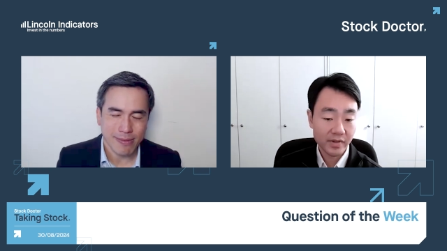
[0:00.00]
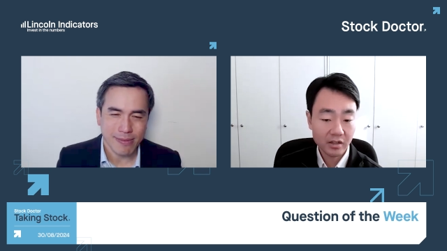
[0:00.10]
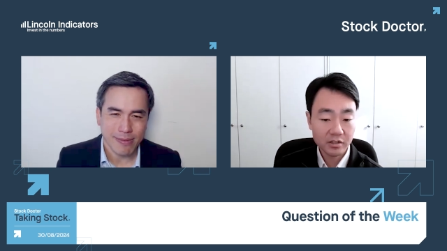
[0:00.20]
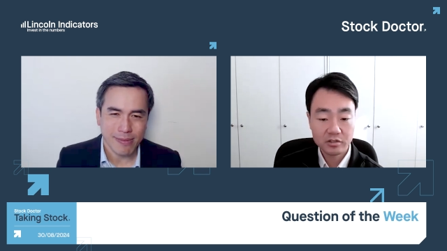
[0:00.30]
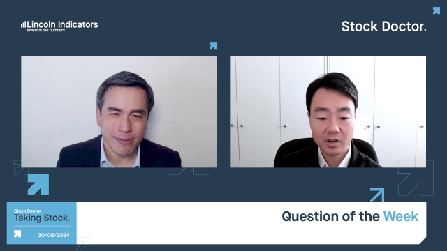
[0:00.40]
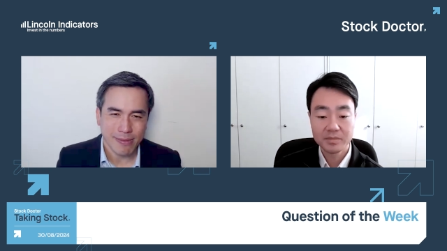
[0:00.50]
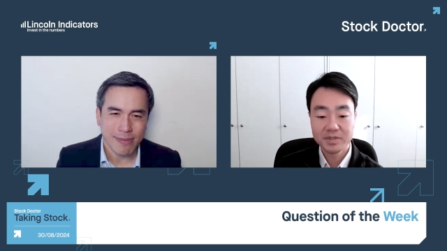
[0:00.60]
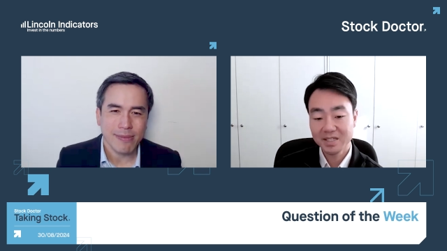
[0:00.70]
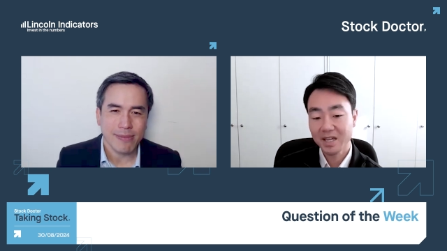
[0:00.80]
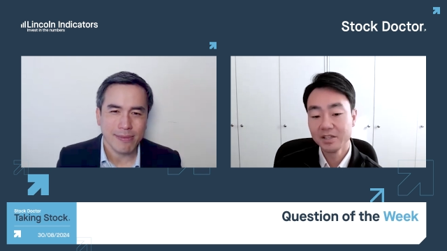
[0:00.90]
Speaker 1: value traps
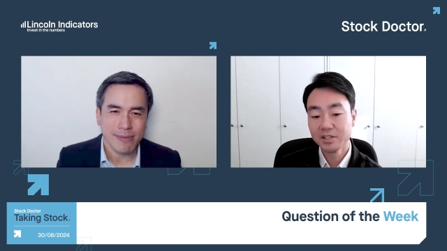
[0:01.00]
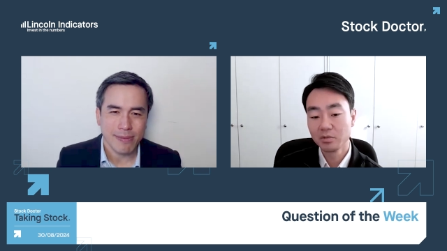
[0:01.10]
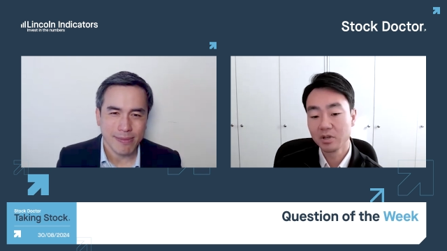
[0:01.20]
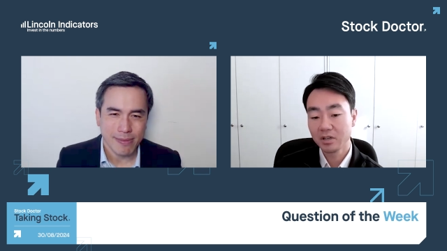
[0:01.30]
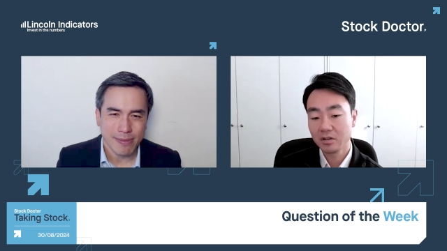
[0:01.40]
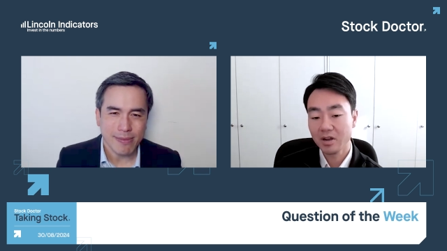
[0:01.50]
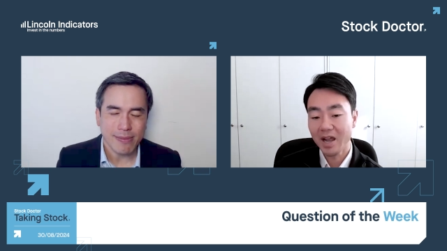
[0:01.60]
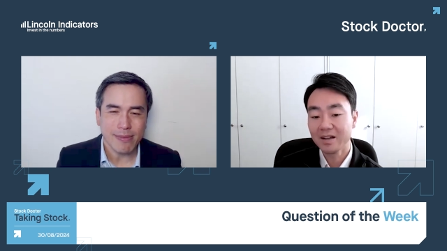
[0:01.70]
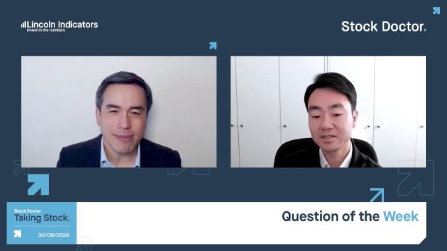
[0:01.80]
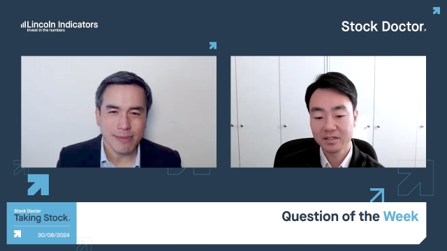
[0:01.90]
tend to occur
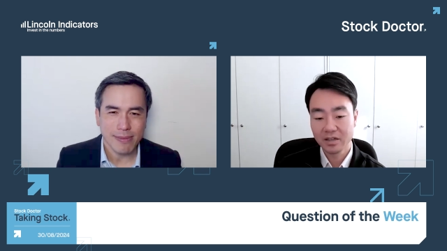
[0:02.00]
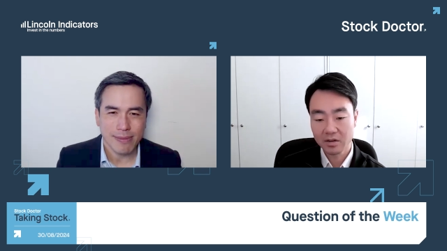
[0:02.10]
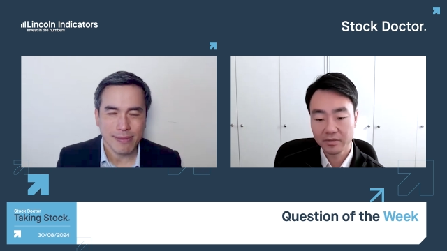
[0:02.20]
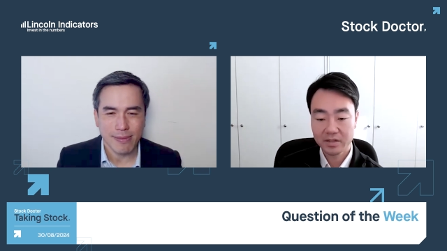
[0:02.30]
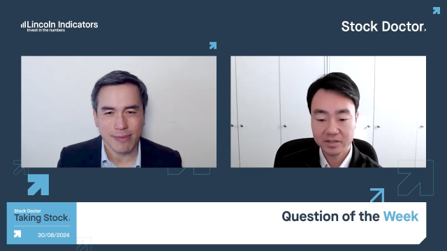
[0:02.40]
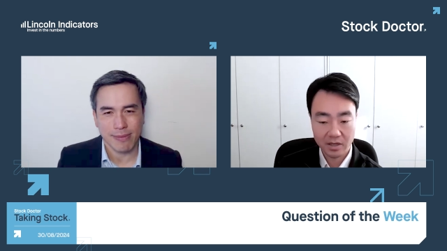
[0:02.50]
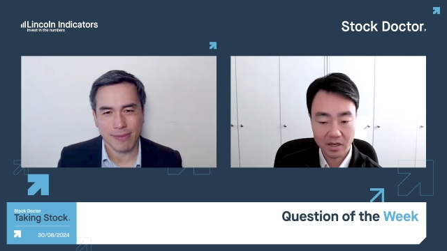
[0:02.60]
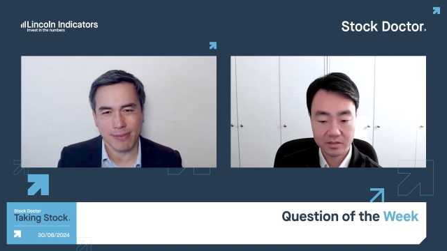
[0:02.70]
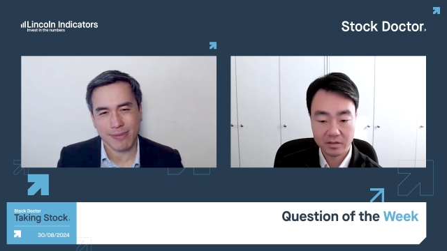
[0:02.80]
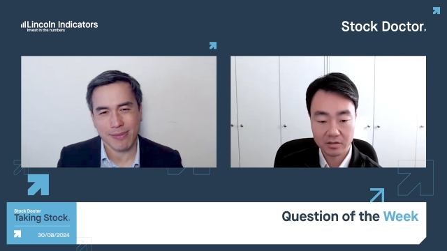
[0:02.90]
outside of our star
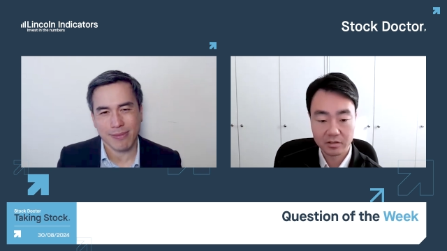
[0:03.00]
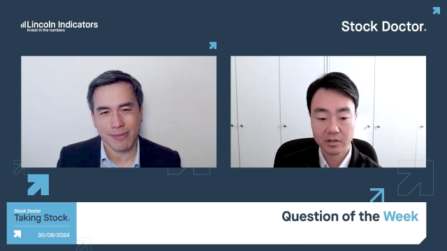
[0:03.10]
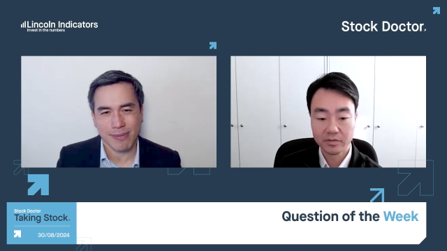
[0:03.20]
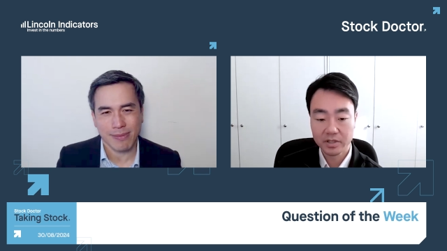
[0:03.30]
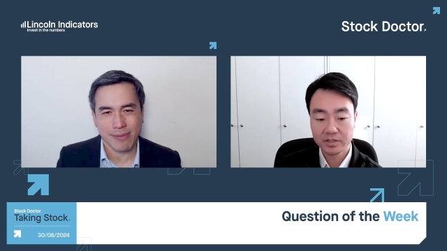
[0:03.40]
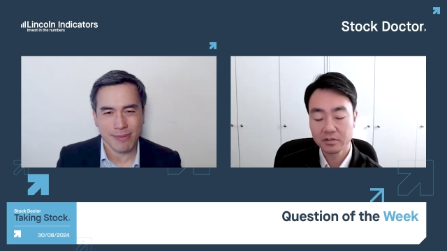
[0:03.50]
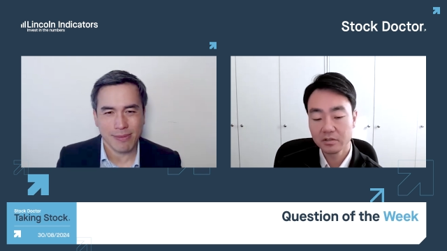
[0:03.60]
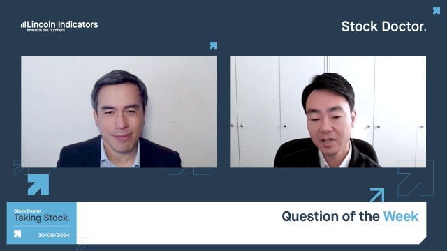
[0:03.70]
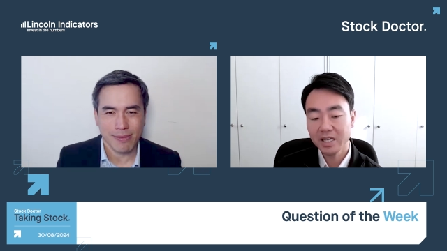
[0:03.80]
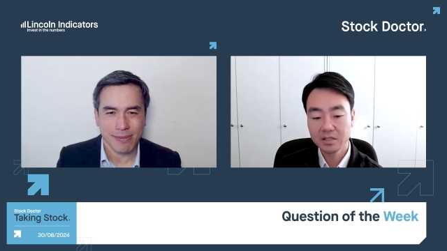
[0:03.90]
stock universe, so you'll
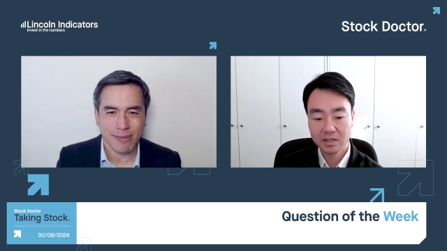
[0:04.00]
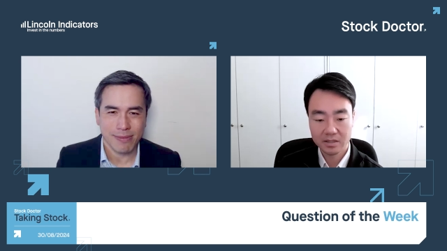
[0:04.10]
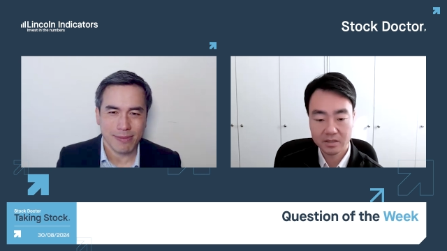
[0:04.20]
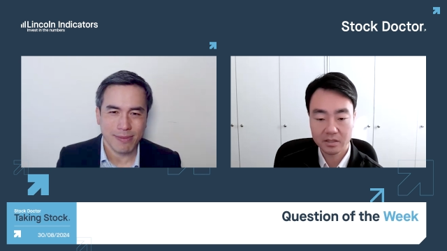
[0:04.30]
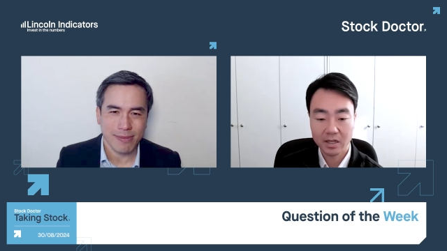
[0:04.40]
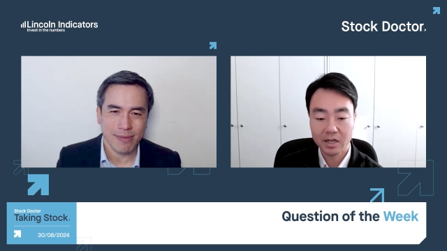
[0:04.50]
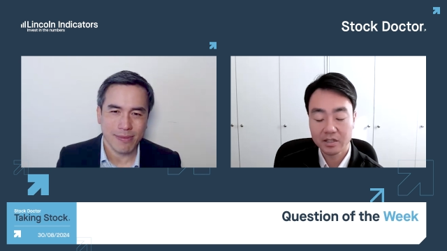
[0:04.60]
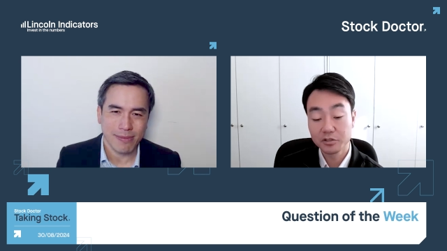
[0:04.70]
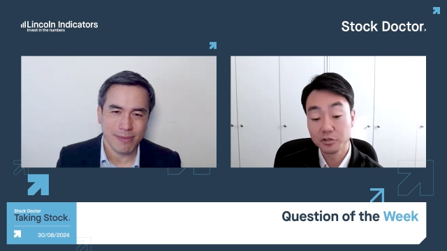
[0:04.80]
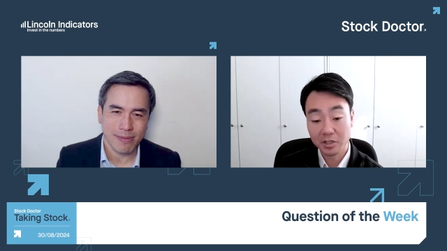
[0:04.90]
need to conduct your
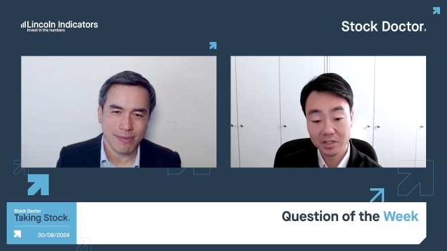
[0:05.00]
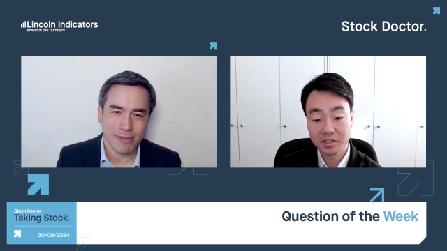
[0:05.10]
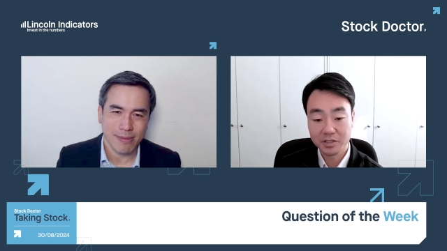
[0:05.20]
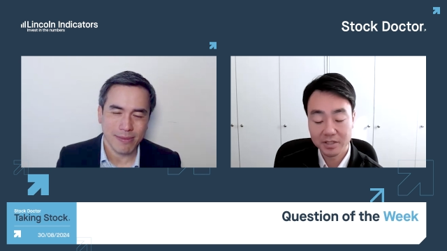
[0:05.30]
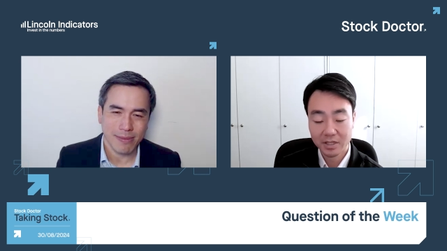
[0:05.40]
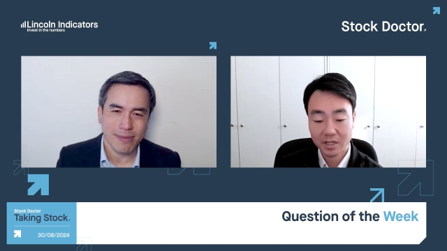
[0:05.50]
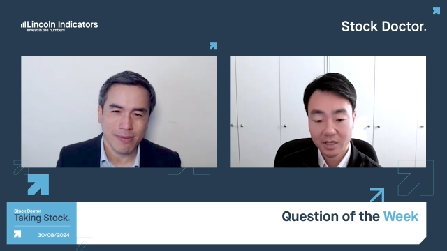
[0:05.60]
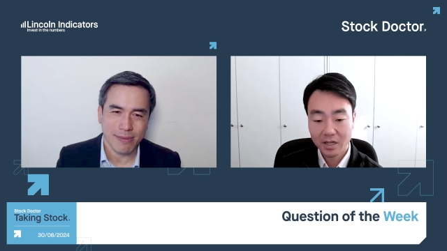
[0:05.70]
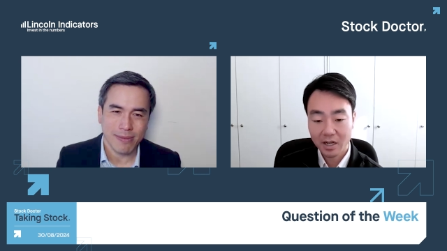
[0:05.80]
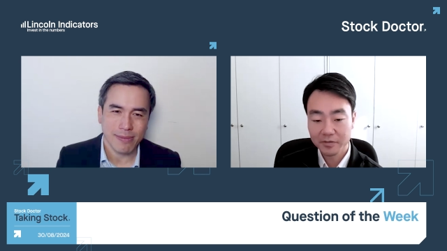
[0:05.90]
own due diligence
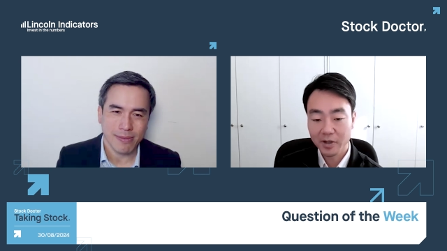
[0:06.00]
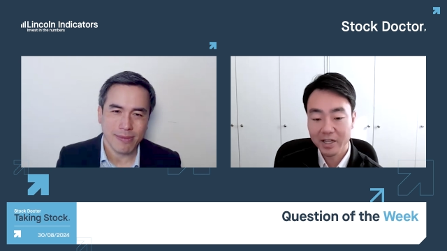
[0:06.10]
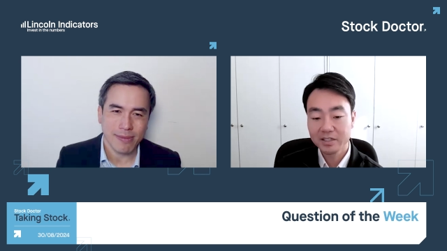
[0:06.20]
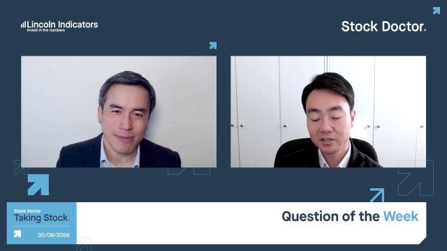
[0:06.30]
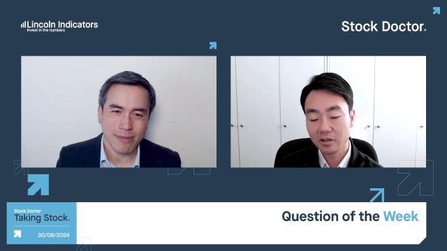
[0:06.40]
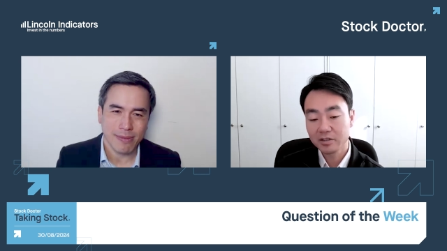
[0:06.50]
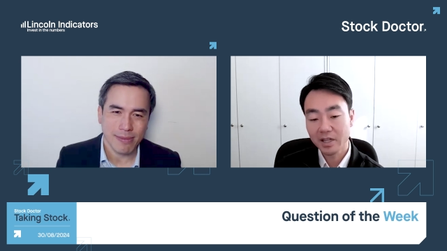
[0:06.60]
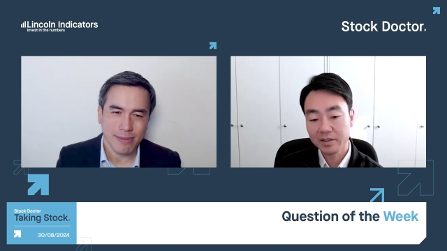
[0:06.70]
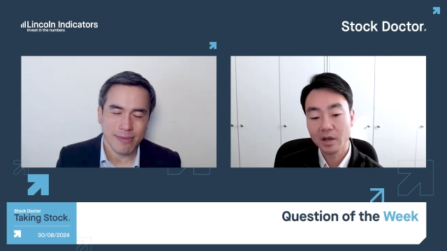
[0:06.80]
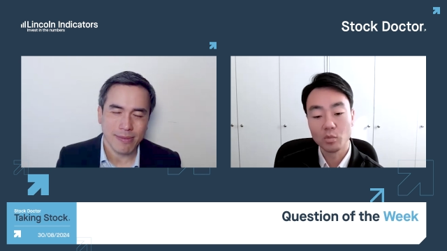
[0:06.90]
uh, for any stocks
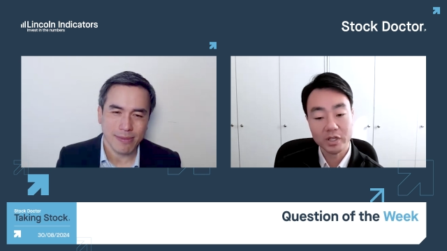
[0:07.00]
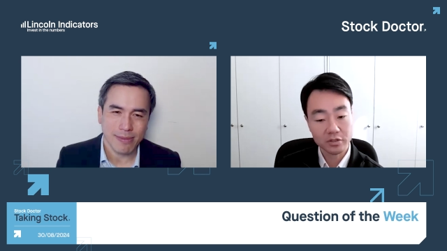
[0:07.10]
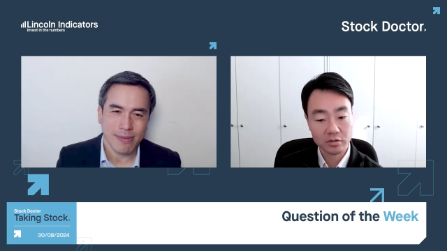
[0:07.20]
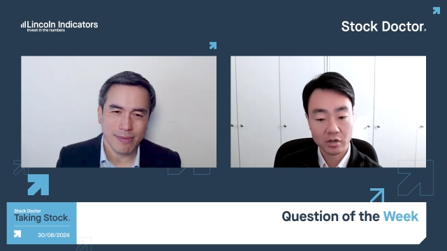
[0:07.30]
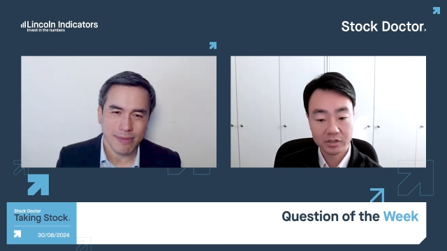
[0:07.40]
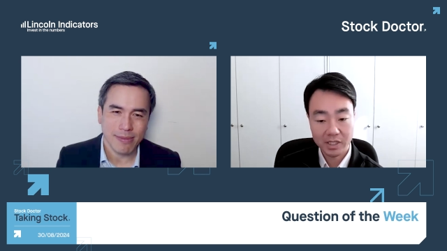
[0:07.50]
that that we do not